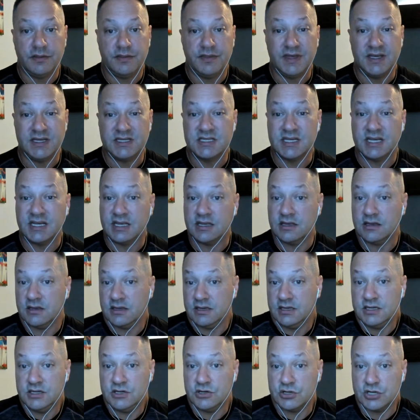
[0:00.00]
things like
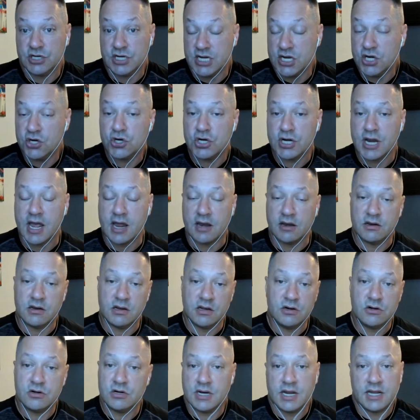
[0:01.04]
your internet.
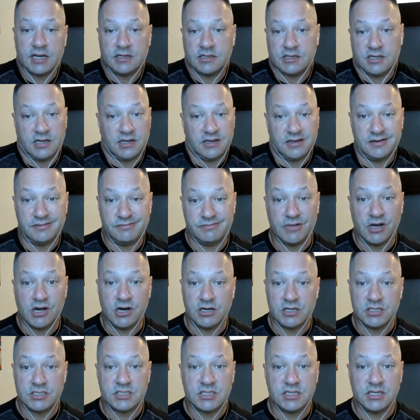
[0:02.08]
Internet
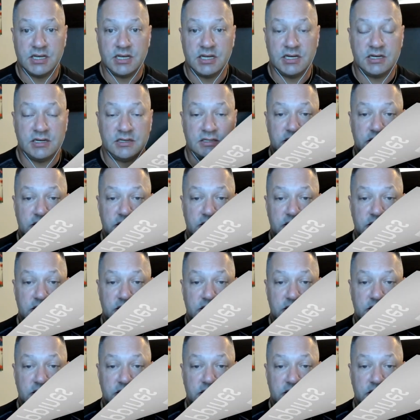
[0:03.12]
honestly